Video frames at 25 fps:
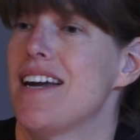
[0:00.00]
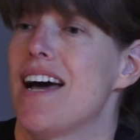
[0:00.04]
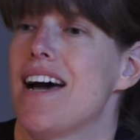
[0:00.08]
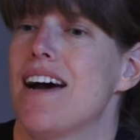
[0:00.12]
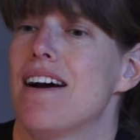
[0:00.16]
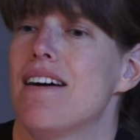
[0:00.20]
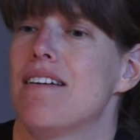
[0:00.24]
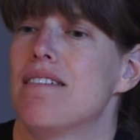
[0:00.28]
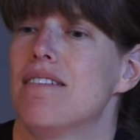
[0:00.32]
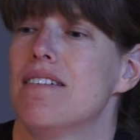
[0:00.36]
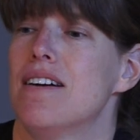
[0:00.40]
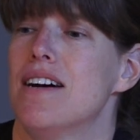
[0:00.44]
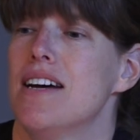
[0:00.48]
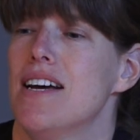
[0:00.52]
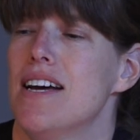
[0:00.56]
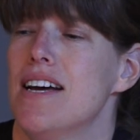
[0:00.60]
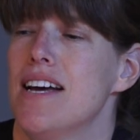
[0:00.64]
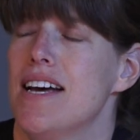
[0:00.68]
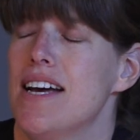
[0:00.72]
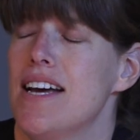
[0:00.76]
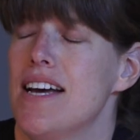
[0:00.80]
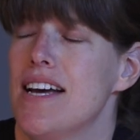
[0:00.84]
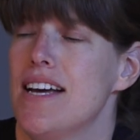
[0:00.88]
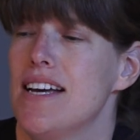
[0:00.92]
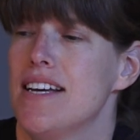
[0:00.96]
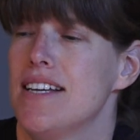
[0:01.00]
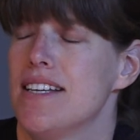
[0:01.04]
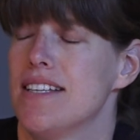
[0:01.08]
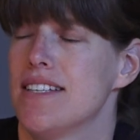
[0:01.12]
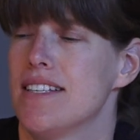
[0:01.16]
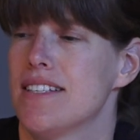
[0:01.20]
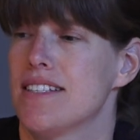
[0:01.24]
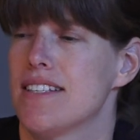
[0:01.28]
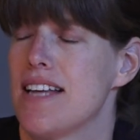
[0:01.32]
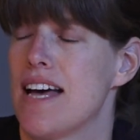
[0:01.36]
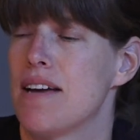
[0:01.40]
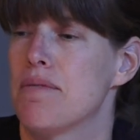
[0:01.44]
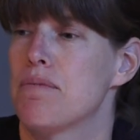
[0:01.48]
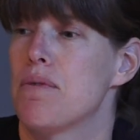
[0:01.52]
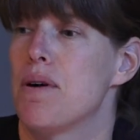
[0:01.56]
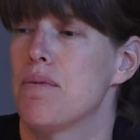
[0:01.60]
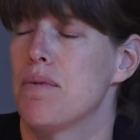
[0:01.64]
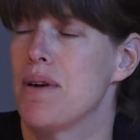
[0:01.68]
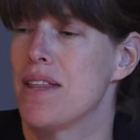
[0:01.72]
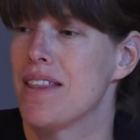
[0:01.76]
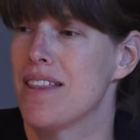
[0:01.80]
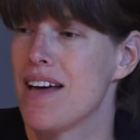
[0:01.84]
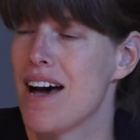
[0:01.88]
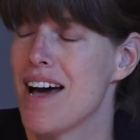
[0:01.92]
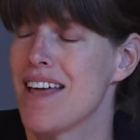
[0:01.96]
now is, and what
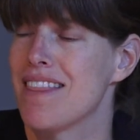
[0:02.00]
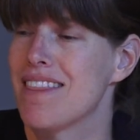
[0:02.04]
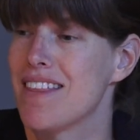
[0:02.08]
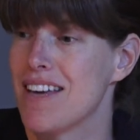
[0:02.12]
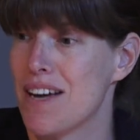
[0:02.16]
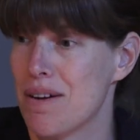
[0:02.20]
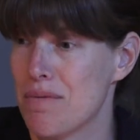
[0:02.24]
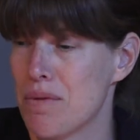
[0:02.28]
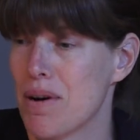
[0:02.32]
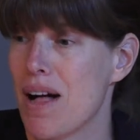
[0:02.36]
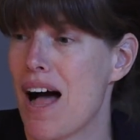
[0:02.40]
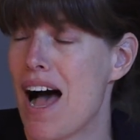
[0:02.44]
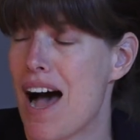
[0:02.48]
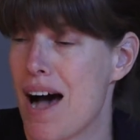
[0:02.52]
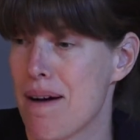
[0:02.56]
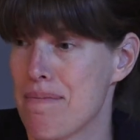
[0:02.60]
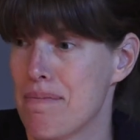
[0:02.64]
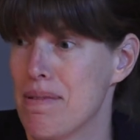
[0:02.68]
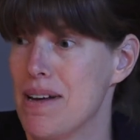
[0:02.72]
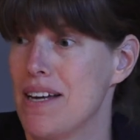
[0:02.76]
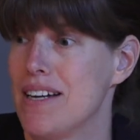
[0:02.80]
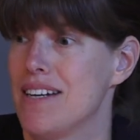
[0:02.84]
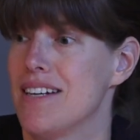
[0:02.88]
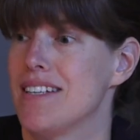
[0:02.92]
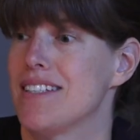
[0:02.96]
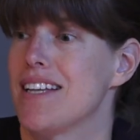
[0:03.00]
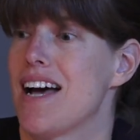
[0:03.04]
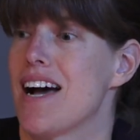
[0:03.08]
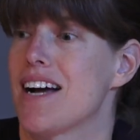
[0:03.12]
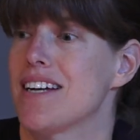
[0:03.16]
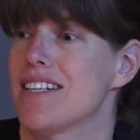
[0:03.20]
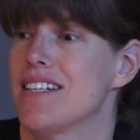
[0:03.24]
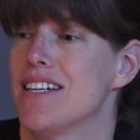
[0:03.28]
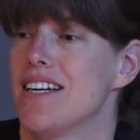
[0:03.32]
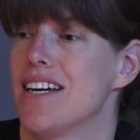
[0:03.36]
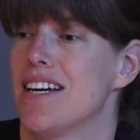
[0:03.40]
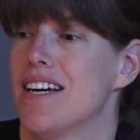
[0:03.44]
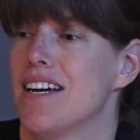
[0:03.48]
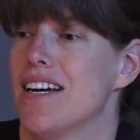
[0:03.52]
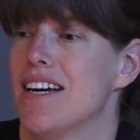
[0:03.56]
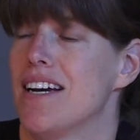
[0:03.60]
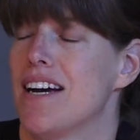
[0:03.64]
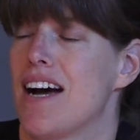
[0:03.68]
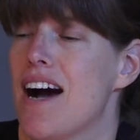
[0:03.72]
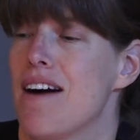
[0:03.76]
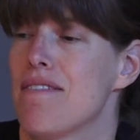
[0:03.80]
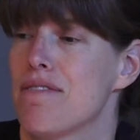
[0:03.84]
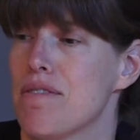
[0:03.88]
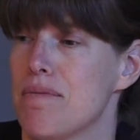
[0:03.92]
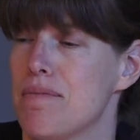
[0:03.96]
I think will happen is actually
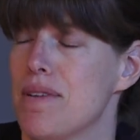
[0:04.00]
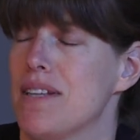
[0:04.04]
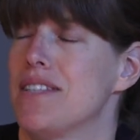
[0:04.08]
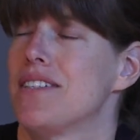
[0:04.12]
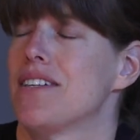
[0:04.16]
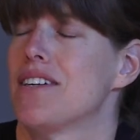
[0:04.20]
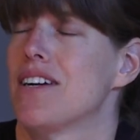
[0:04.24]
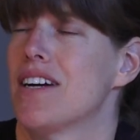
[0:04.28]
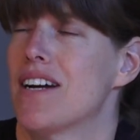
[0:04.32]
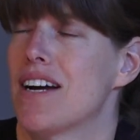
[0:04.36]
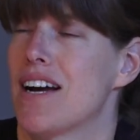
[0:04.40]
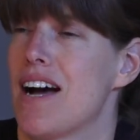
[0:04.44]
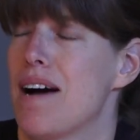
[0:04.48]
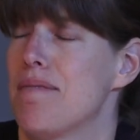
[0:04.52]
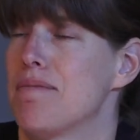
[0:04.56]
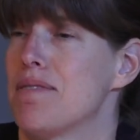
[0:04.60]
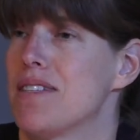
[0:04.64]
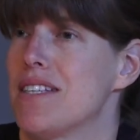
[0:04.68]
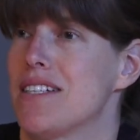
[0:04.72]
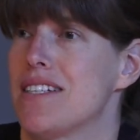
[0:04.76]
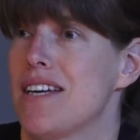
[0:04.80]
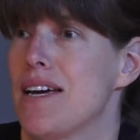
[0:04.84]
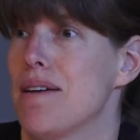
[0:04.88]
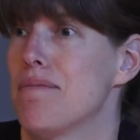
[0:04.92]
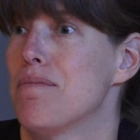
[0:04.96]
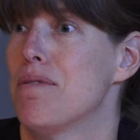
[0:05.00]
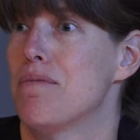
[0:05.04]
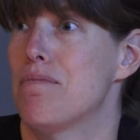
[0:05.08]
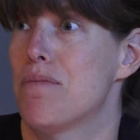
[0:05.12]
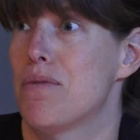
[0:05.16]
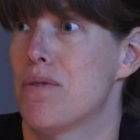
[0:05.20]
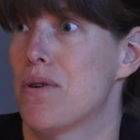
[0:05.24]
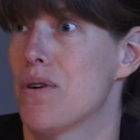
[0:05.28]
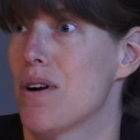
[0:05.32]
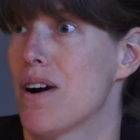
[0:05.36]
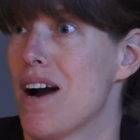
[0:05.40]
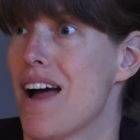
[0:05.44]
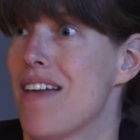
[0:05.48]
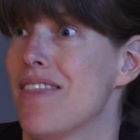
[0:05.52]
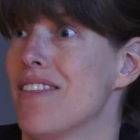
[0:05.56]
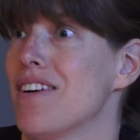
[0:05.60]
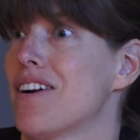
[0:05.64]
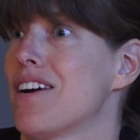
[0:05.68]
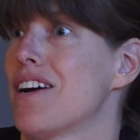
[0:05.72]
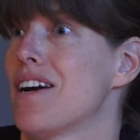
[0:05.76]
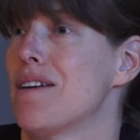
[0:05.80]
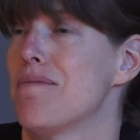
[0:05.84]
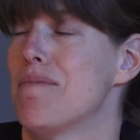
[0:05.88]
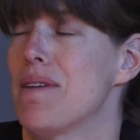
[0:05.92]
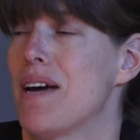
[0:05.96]
governments are going to come to the table more, and they're
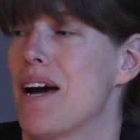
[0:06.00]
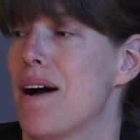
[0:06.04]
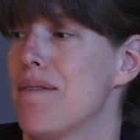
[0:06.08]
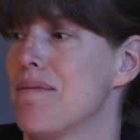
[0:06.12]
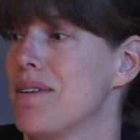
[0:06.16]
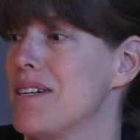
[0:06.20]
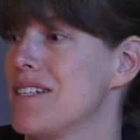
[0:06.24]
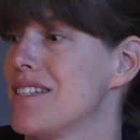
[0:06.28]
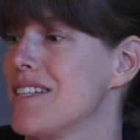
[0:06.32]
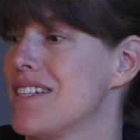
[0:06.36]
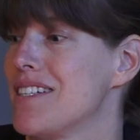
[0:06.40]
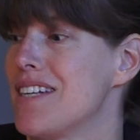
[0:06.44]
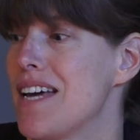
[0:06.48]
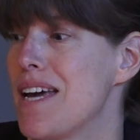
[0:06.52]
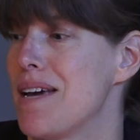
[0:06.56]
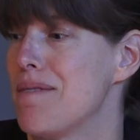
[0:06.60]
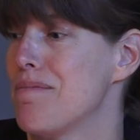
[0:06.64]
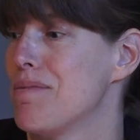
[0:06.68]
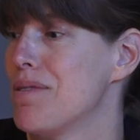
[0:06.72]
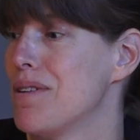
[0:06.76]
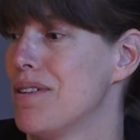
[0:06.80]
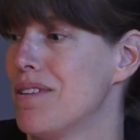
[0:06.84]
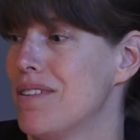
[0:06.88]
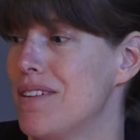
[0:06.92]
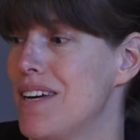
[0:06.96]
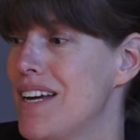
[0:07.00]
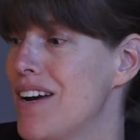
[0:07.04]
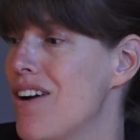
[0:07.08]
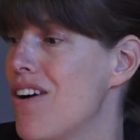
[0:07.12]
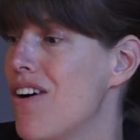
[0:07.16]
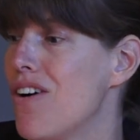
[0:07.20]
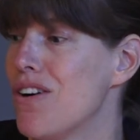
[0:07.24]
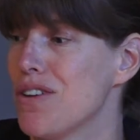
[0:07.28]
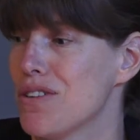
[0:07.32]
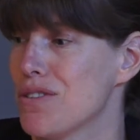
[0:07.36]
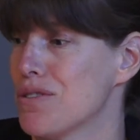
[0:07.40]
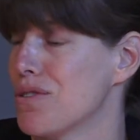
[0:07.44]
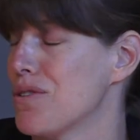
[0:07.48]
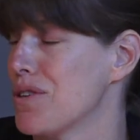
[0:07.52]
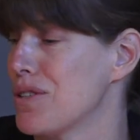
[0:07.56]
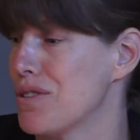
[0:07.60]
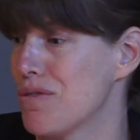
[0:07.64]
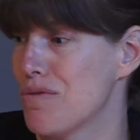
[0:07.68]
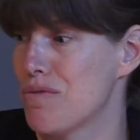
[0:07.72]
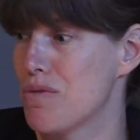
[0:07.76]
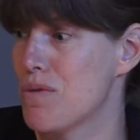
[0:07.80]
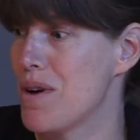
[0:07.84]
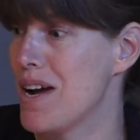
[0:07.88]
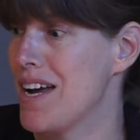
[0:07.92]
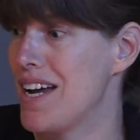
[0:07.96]
going to be coming to the table in all sorts
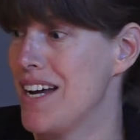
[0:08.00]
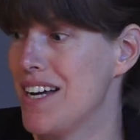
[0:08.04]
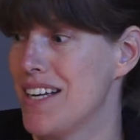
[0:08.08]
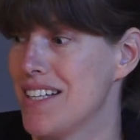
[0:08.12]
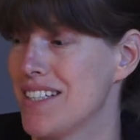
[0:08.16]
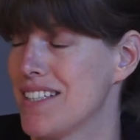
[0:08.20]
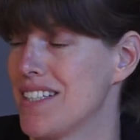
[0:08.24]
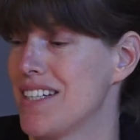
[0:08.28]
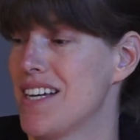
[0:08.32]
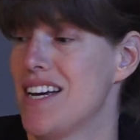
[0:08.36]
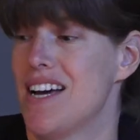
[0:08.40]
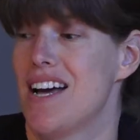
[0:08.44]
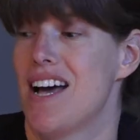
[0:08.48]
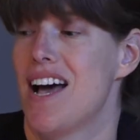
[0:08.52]
of ways.